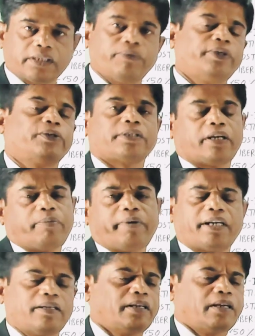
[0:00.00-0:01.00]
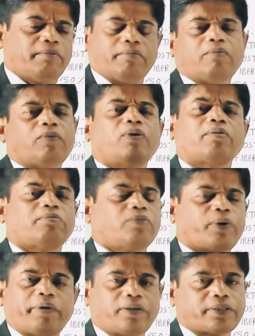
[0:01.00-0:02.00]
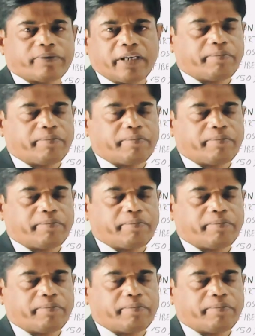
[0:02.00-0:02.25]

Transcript: videos I made. More videos we